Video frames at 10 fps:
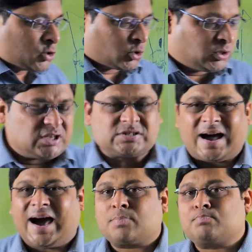So these
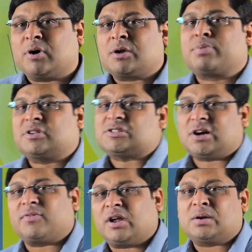are purposes
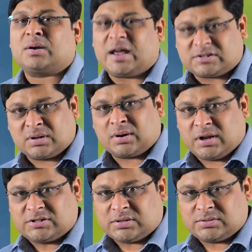of international
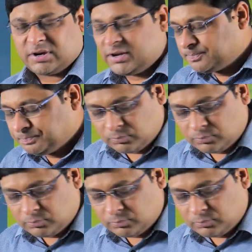relations, right,